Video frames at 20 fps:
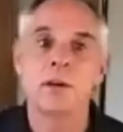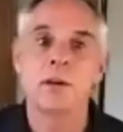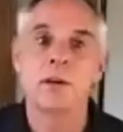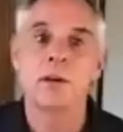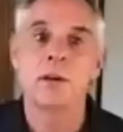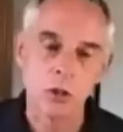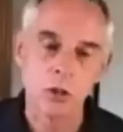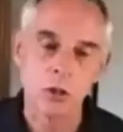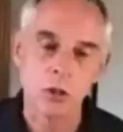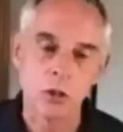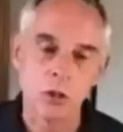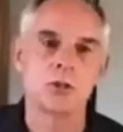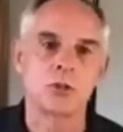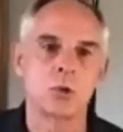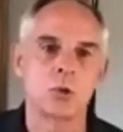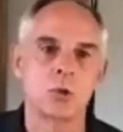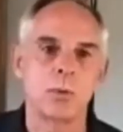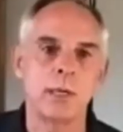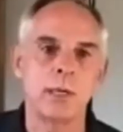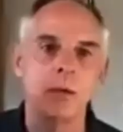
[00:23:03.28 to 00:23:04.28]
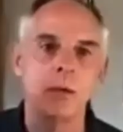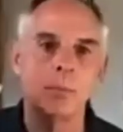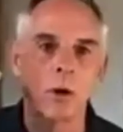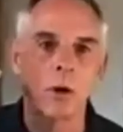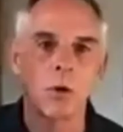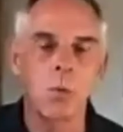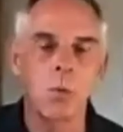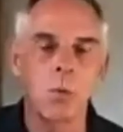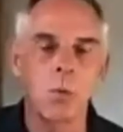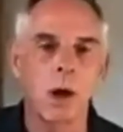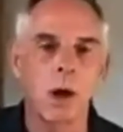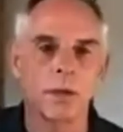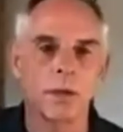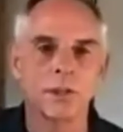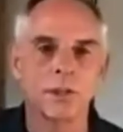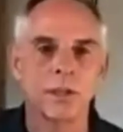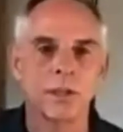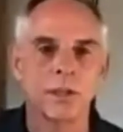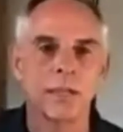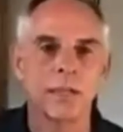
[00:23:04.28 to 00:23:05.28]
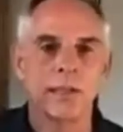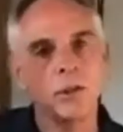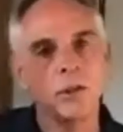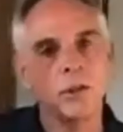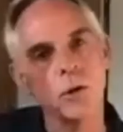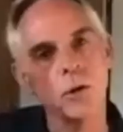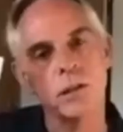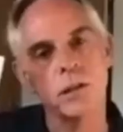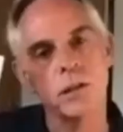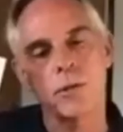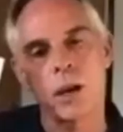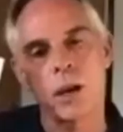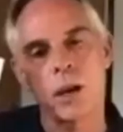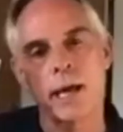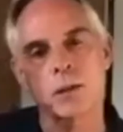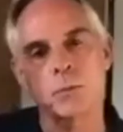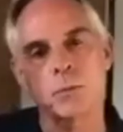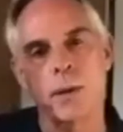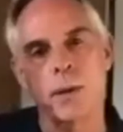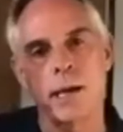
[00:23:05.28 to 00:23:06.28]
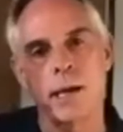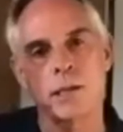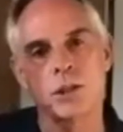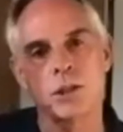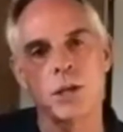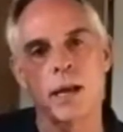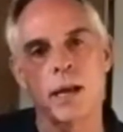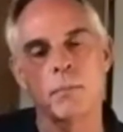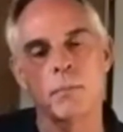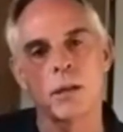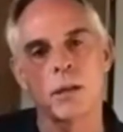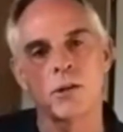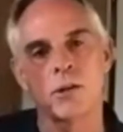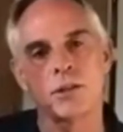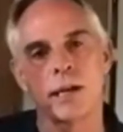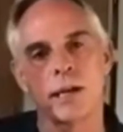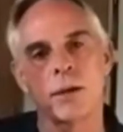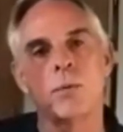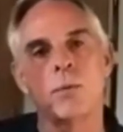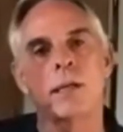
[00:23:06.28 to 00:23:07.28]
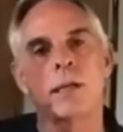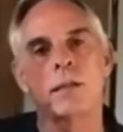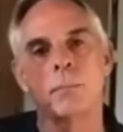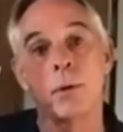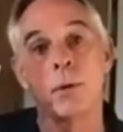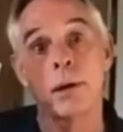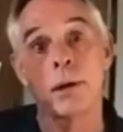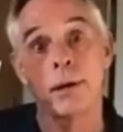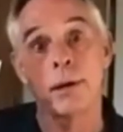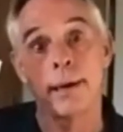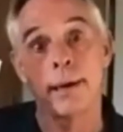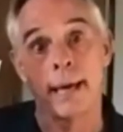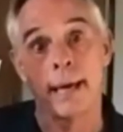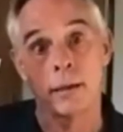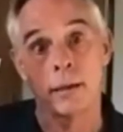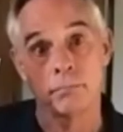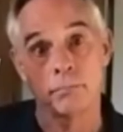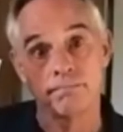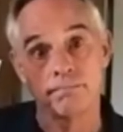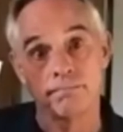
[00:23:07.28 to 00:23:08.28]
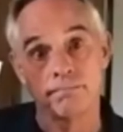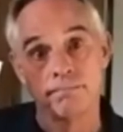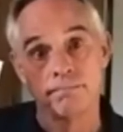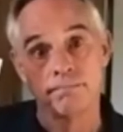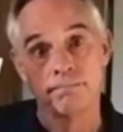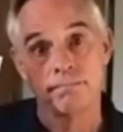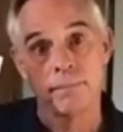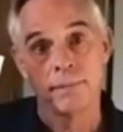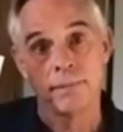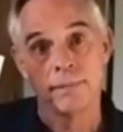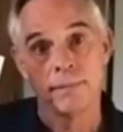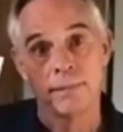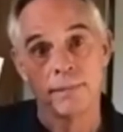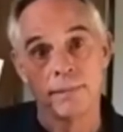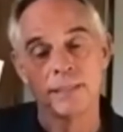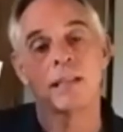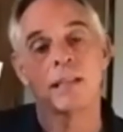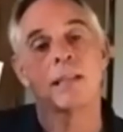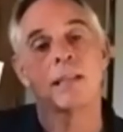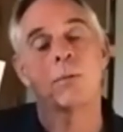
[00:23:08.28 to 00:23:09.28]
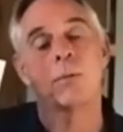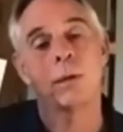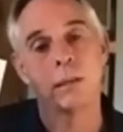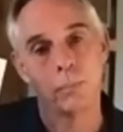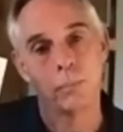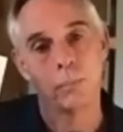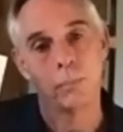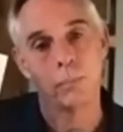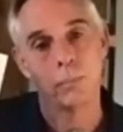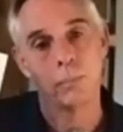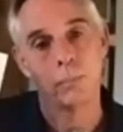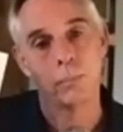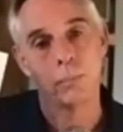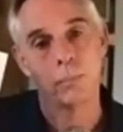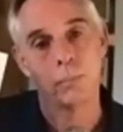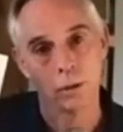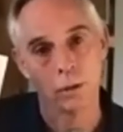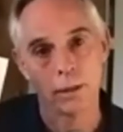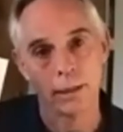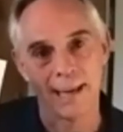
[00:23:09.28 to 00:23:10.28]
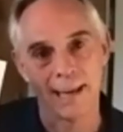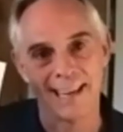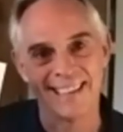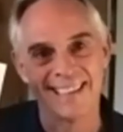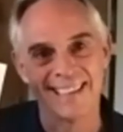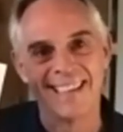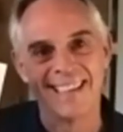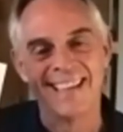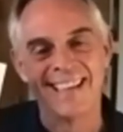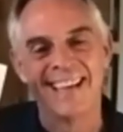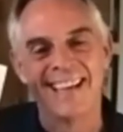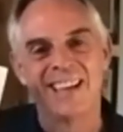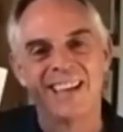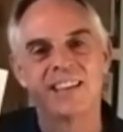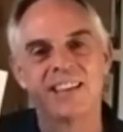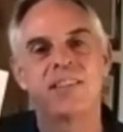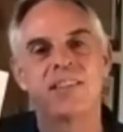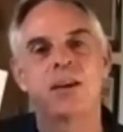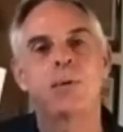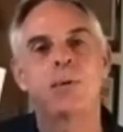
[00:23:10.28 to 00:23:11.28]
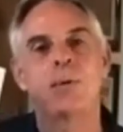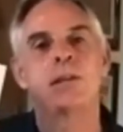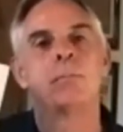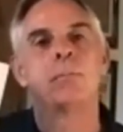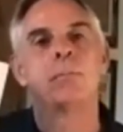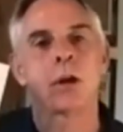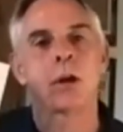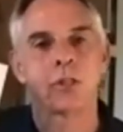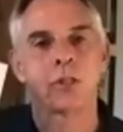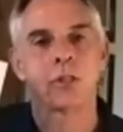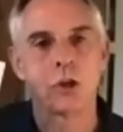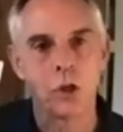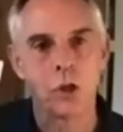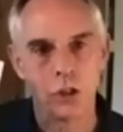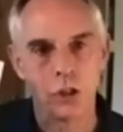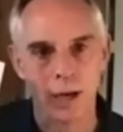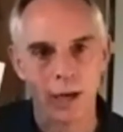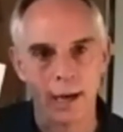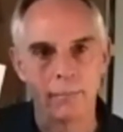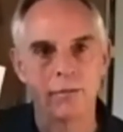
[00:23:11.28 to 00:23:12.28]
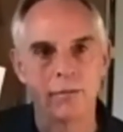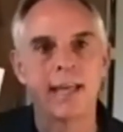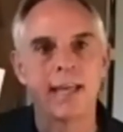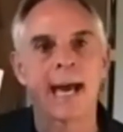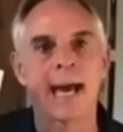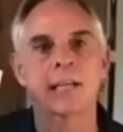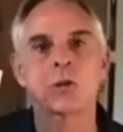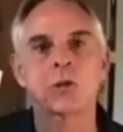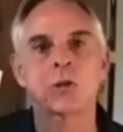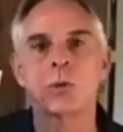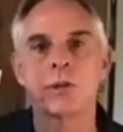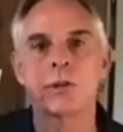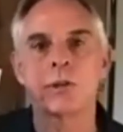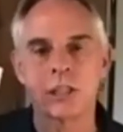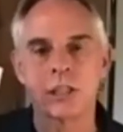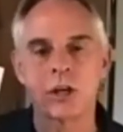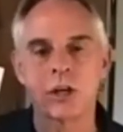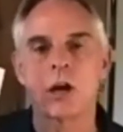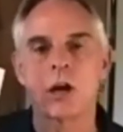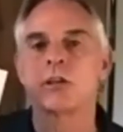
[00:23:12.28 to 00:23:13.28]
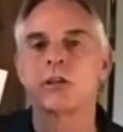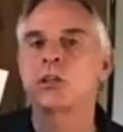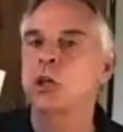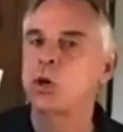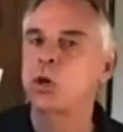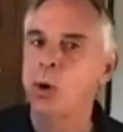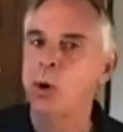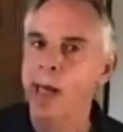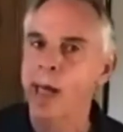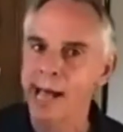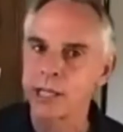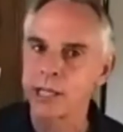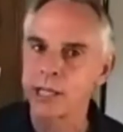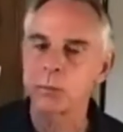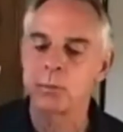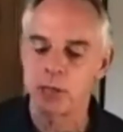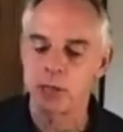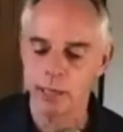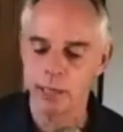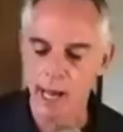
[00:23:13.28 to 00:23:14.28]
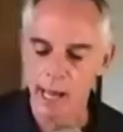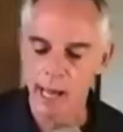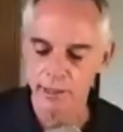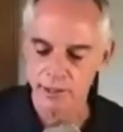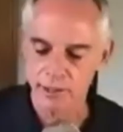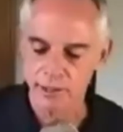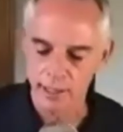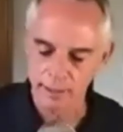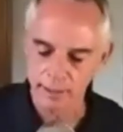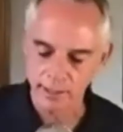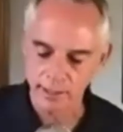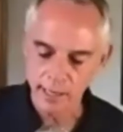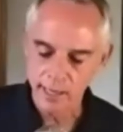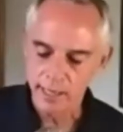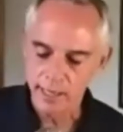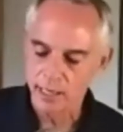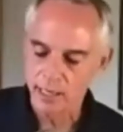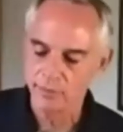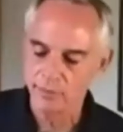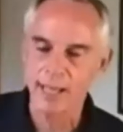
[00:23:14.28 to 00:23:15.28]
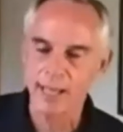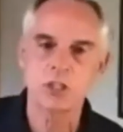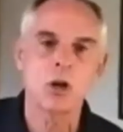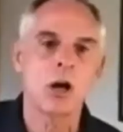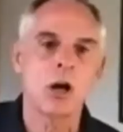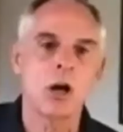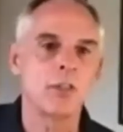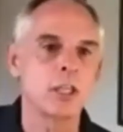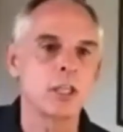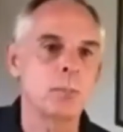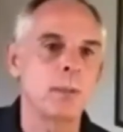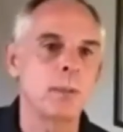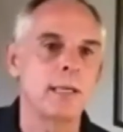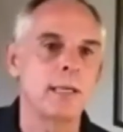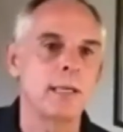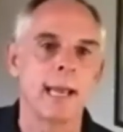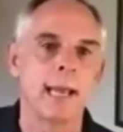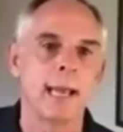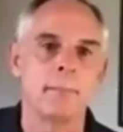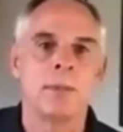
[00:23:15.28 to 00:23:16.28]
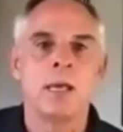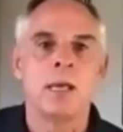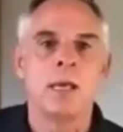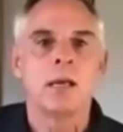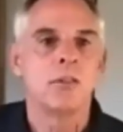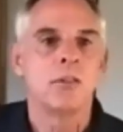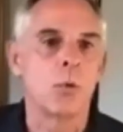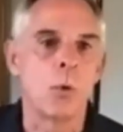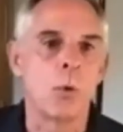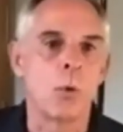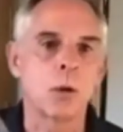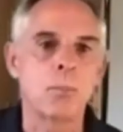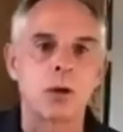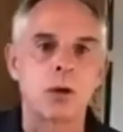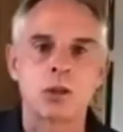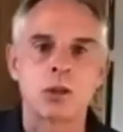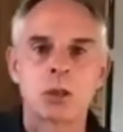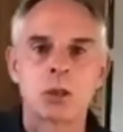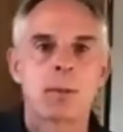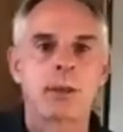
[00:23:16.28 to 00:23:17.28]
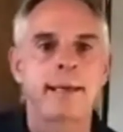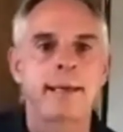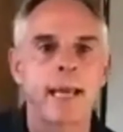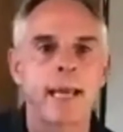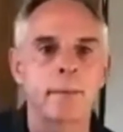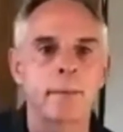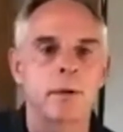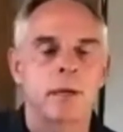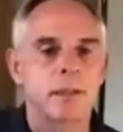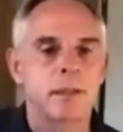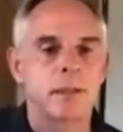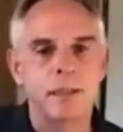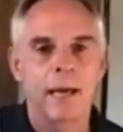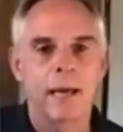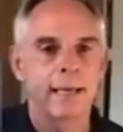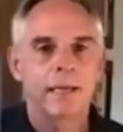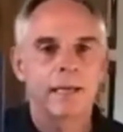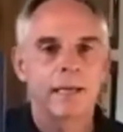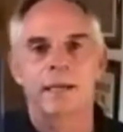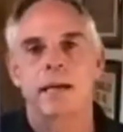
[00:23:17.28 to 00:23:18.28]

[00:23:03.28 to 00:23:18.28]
learners who read a book once, and they notice on the last page, John Miller said, read the book again. And then they read the book again. And then they read the book a third time. That's when they start to grasp the content. And that's all this became. The workbook just became like an